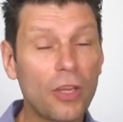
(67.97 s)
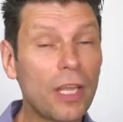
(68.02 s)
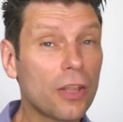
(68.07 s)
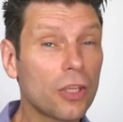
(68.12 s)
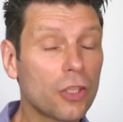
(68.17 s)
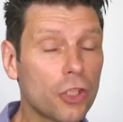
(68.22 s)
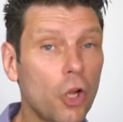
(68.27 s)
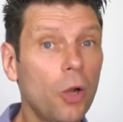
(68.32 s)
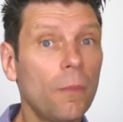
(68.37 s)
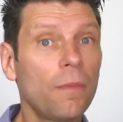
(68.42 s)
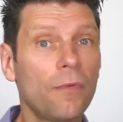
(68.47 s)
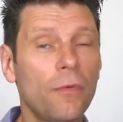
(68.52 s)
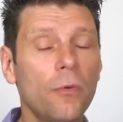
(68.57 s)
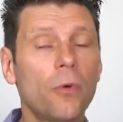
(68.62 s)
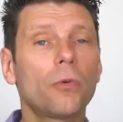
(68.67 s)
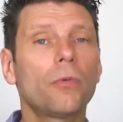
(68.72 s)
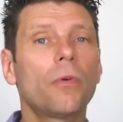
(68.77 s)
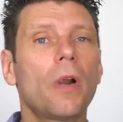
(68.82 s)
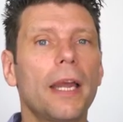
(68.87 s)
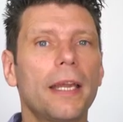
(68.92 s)
get the top
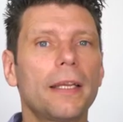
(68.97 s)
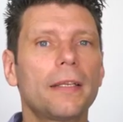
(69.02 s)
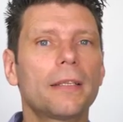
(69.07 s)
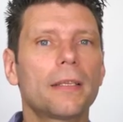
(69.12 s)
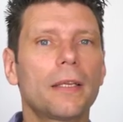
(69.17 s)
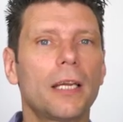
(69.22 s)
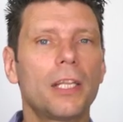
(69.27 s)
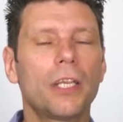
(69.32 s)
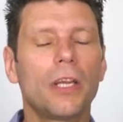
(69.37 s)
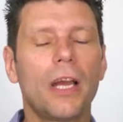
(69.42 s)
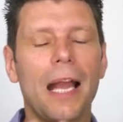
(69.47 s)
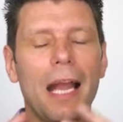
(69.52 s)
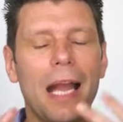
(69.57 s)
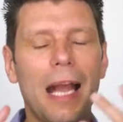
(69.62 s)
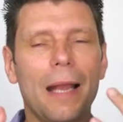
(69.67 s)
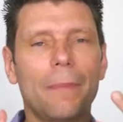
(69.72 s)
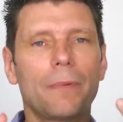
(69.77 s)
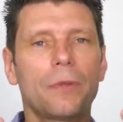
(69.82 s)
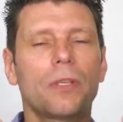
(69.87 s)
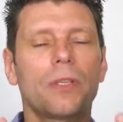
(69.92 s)
four right and you're
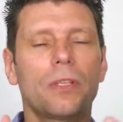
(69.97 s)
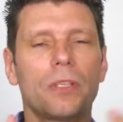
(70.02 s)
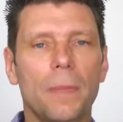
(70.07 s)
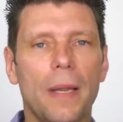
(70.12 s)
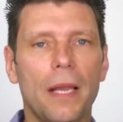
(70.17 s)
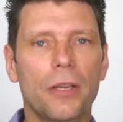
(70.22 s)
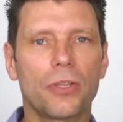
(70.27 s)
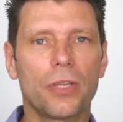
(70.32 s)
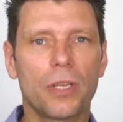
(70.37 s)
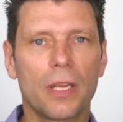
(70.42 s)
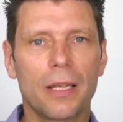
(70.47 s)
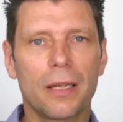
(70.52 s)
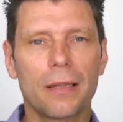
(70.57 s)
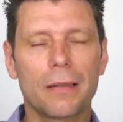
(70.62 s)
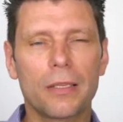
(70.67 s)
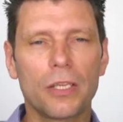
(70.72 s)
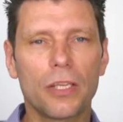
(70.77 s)
absolutely smashing it,